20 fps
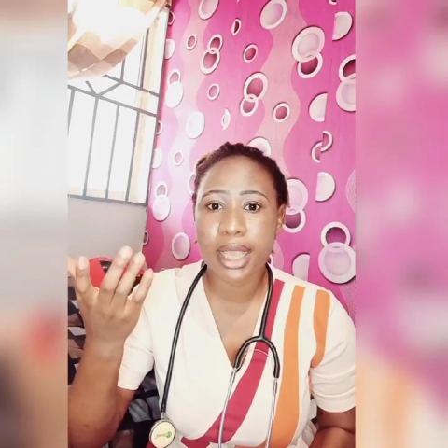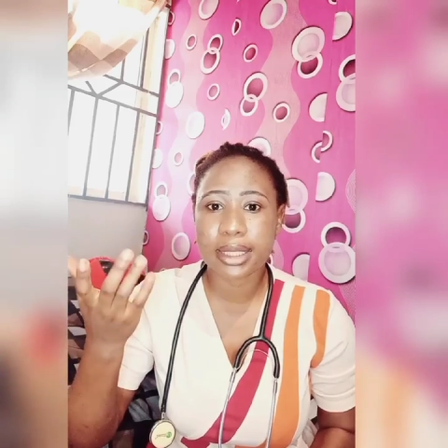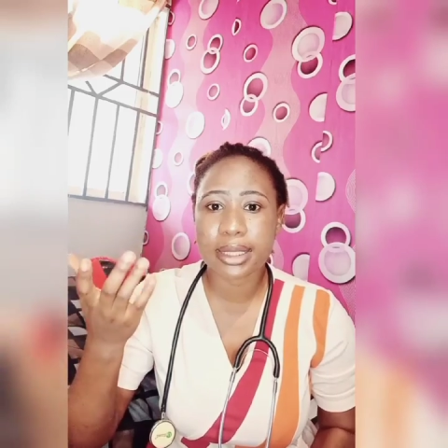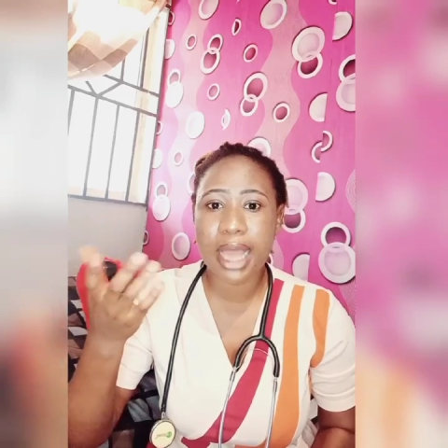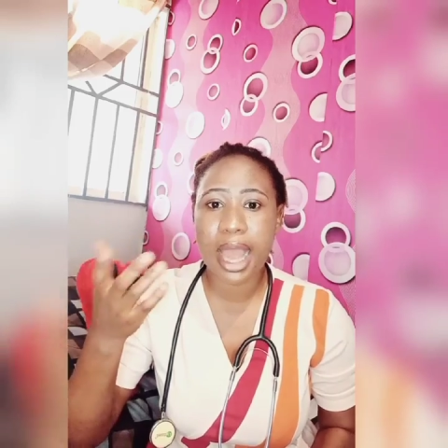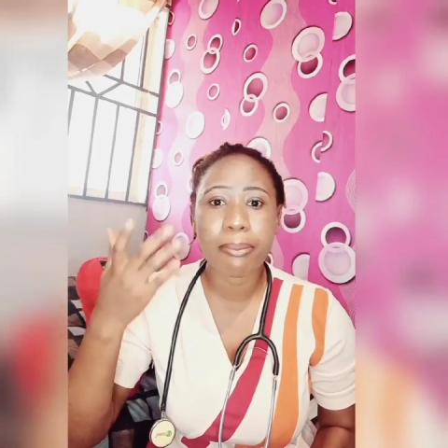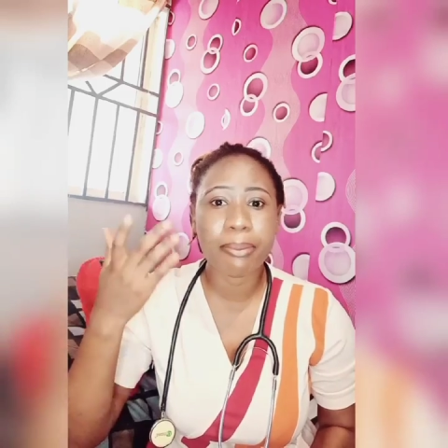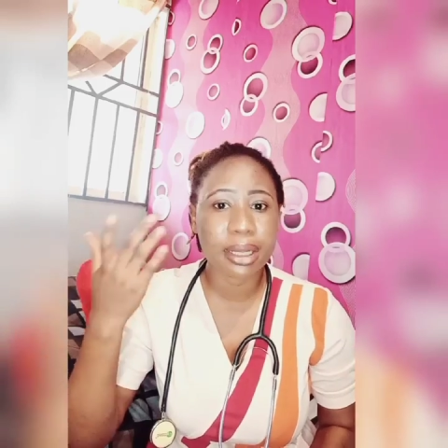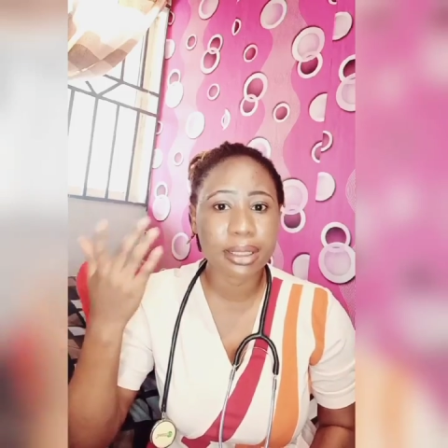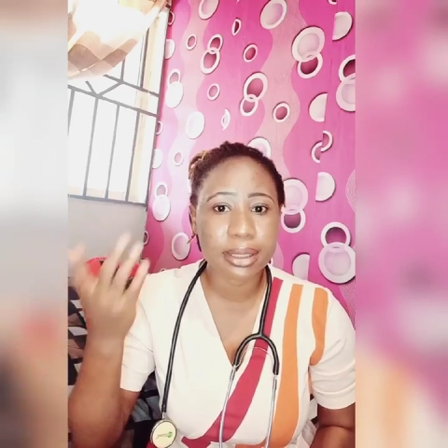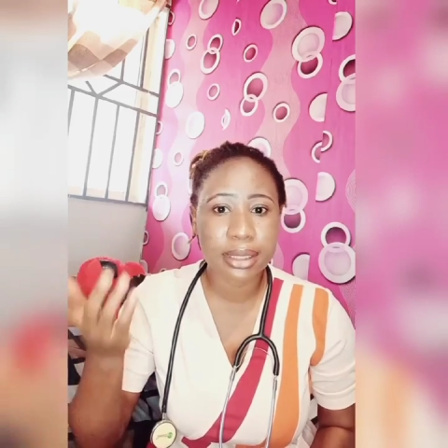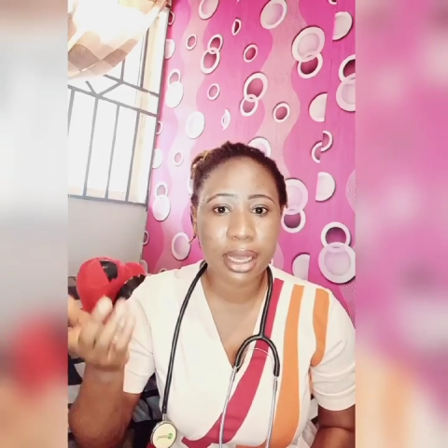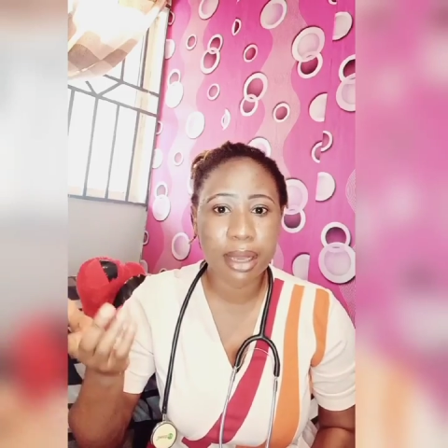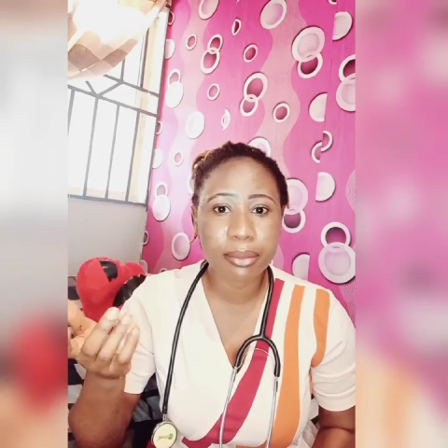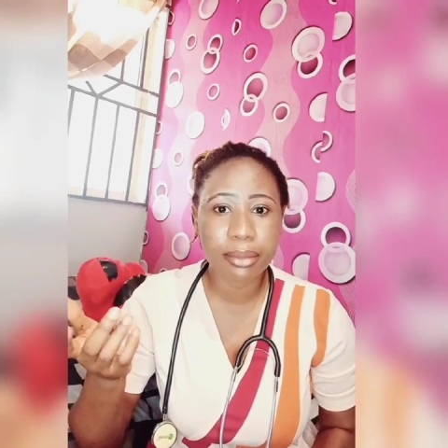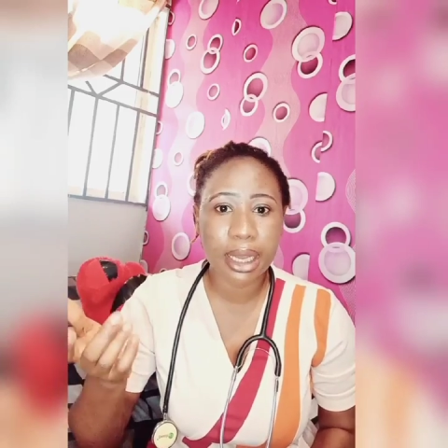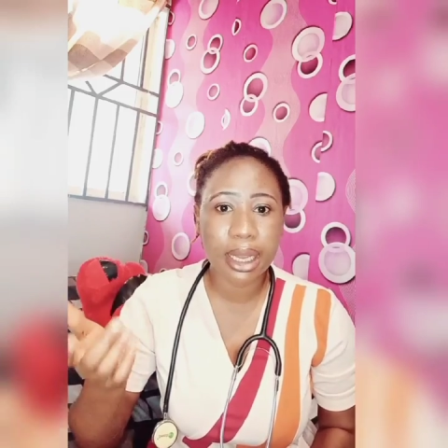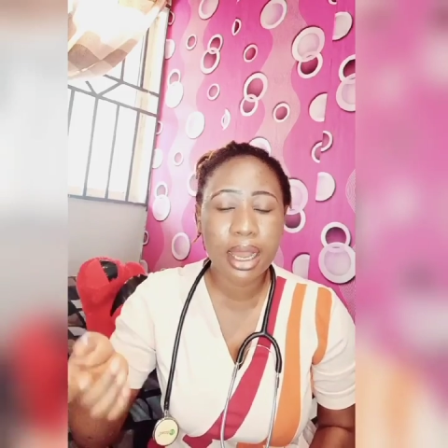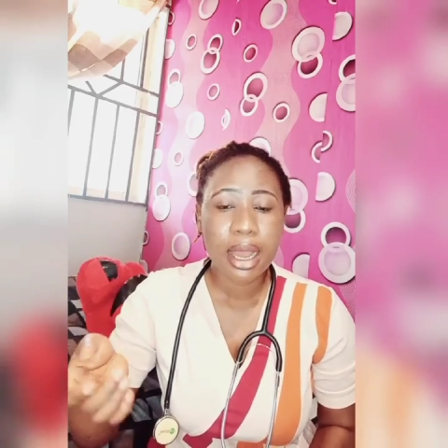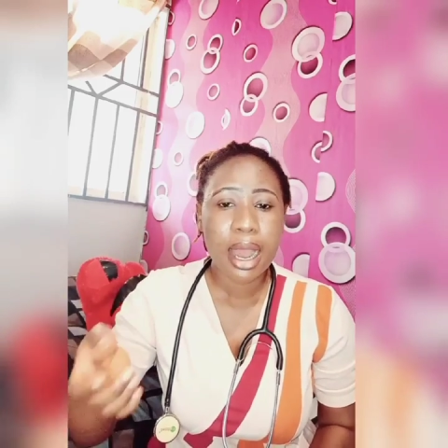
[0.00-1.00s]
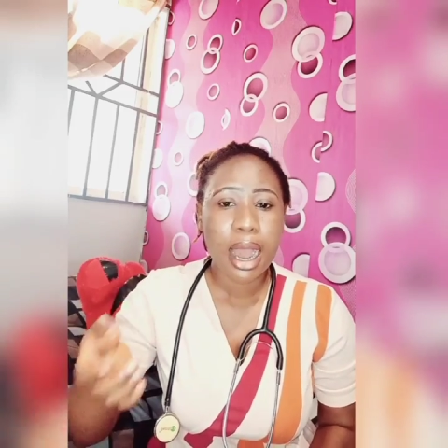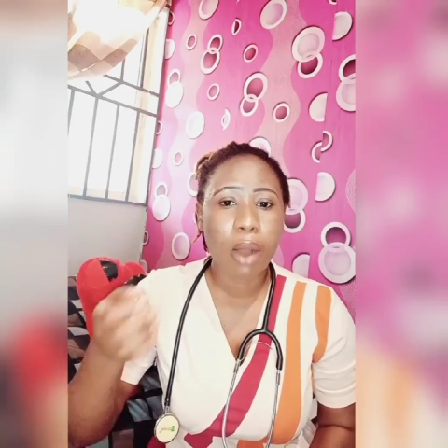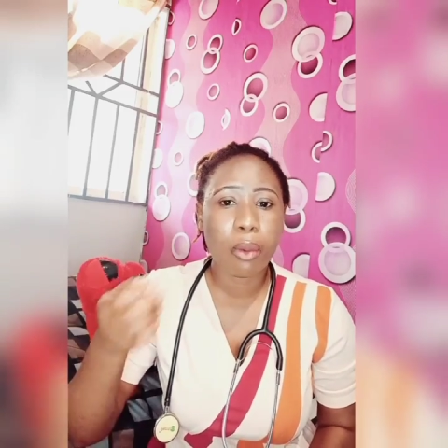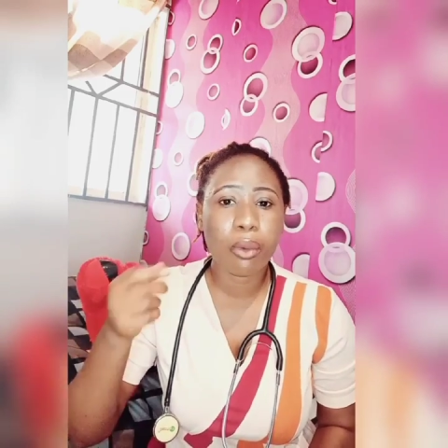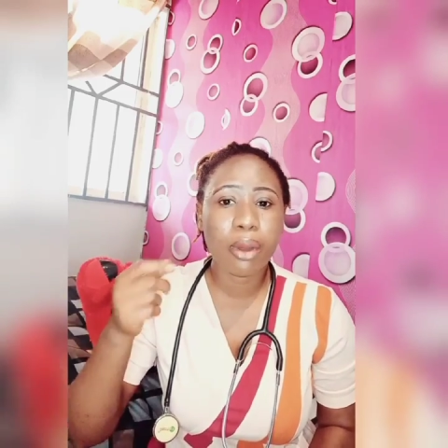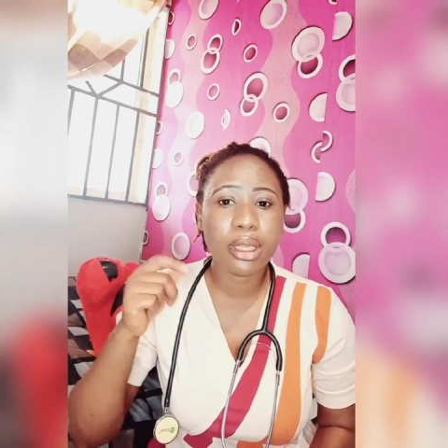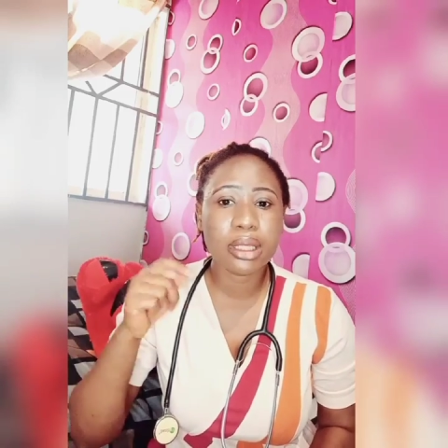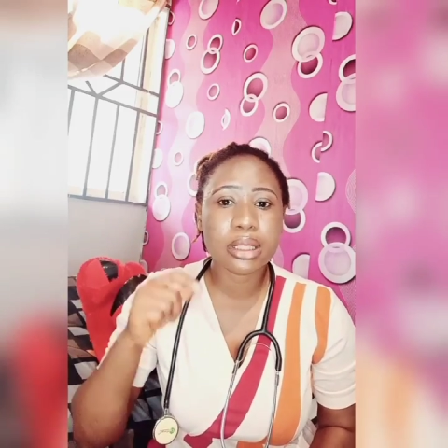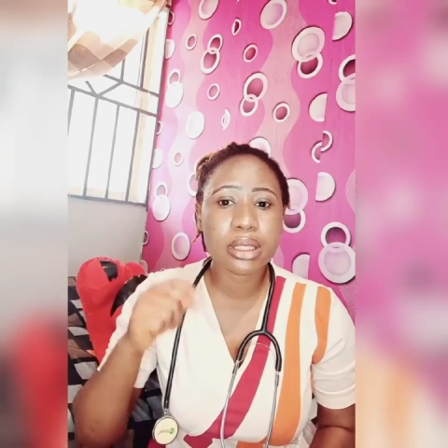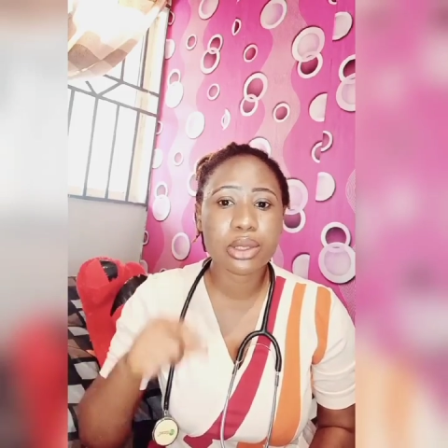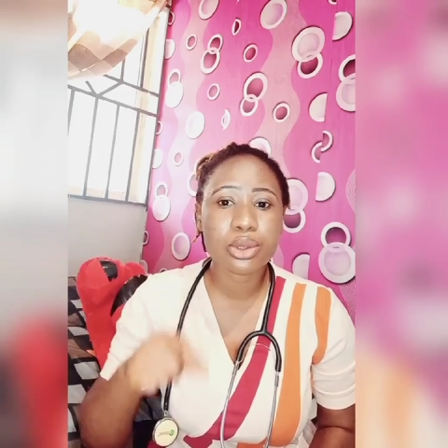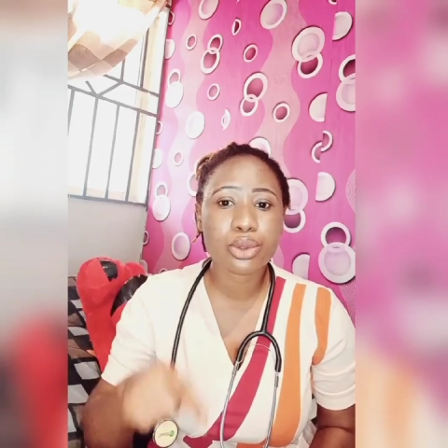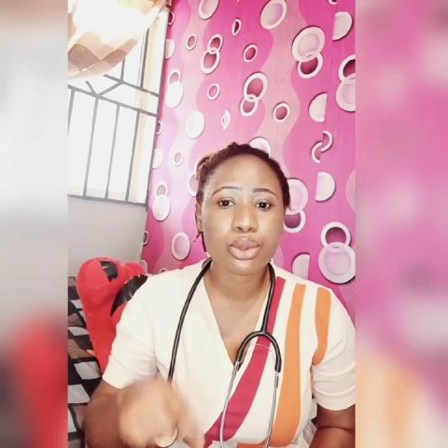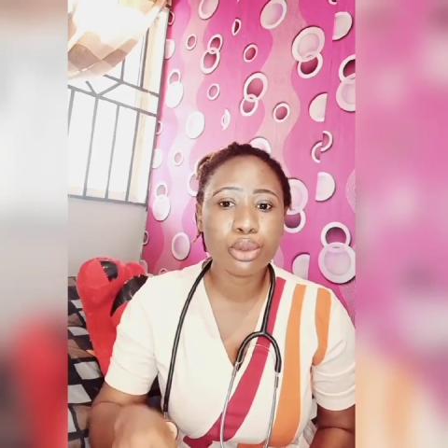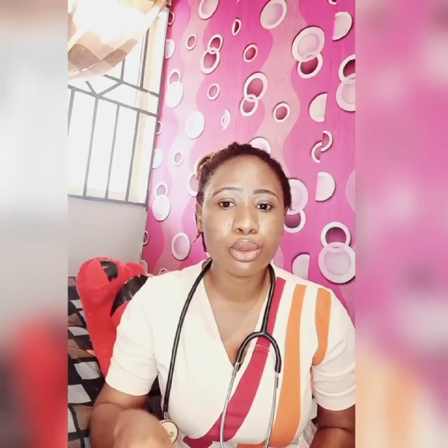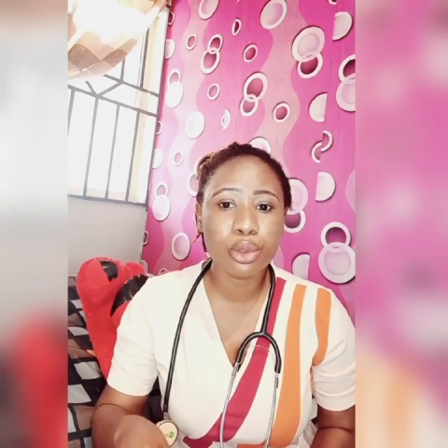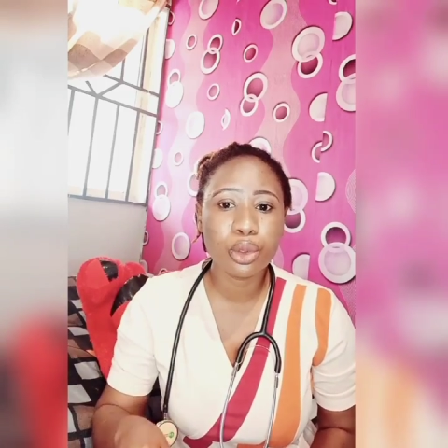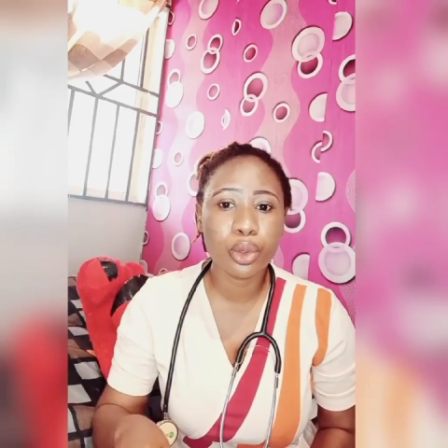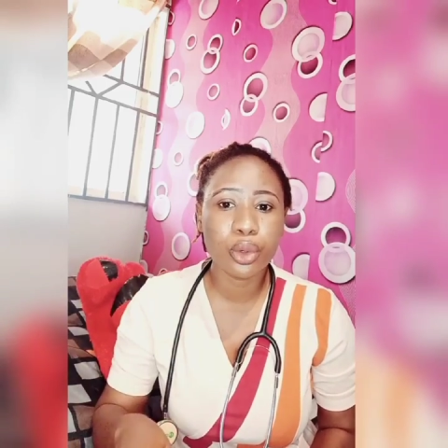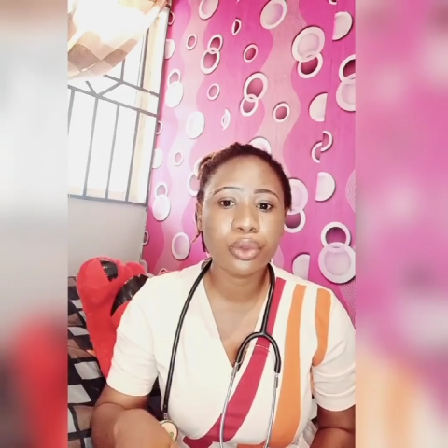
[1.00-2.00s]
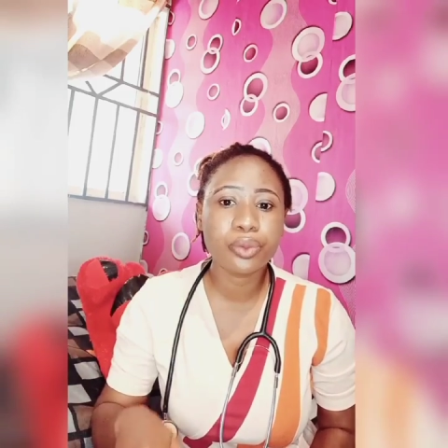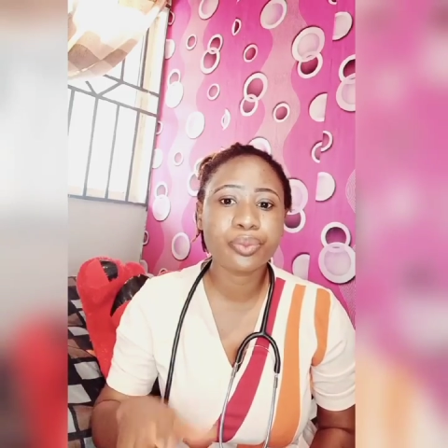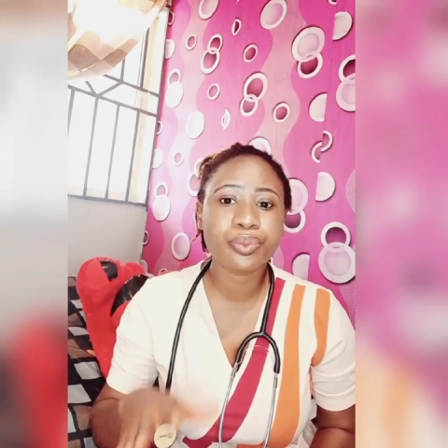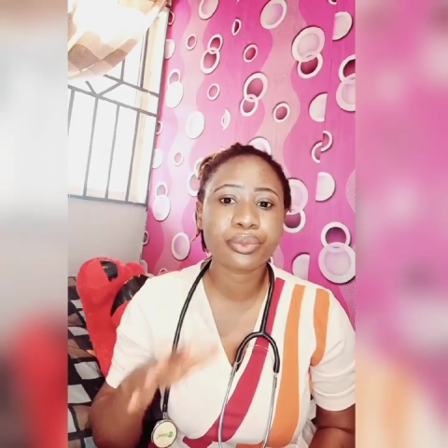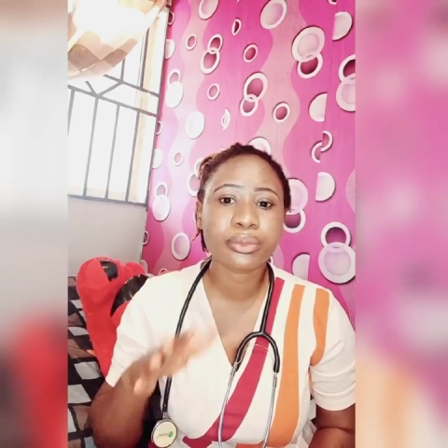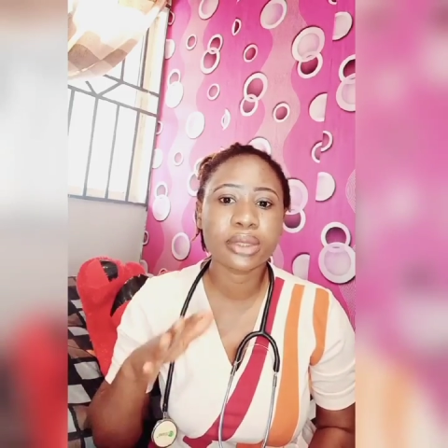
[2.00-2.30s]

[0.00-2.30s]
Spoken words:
it's hypothermia, and when it is too low,